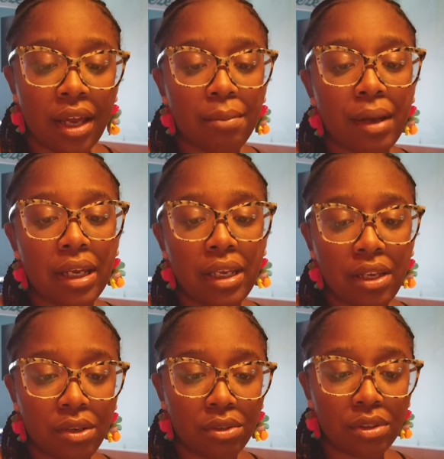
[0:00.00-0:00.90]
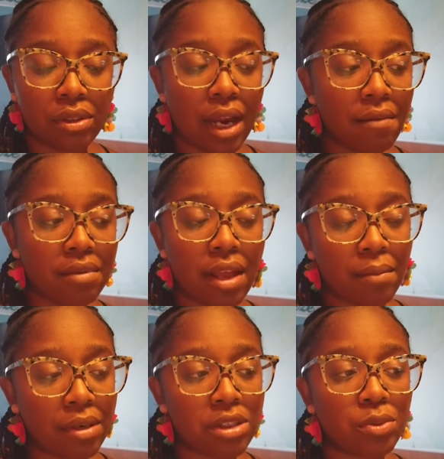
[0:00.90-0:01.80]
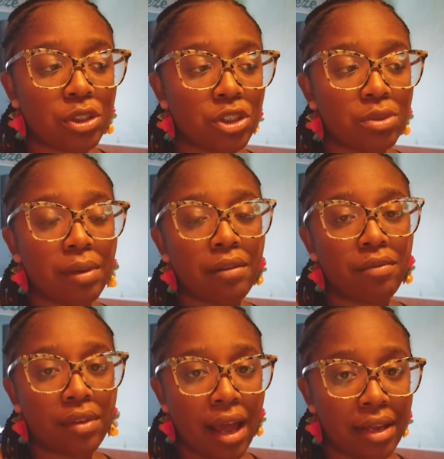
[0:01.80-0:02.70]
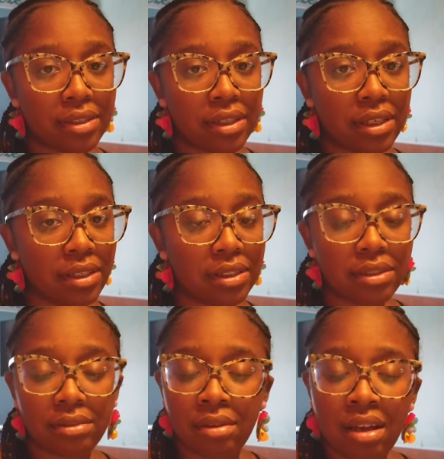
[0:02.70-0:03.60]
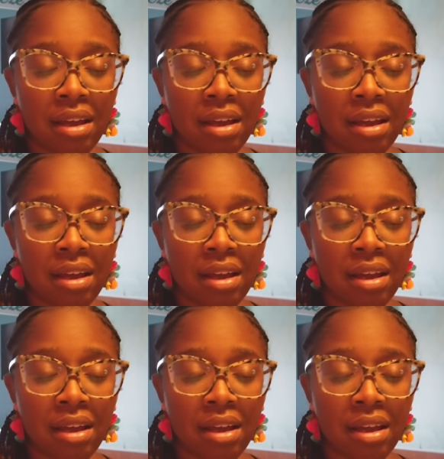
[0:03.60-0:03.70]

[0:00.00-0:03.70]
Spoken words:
In my heels, and after that I'm going to switch into my flats because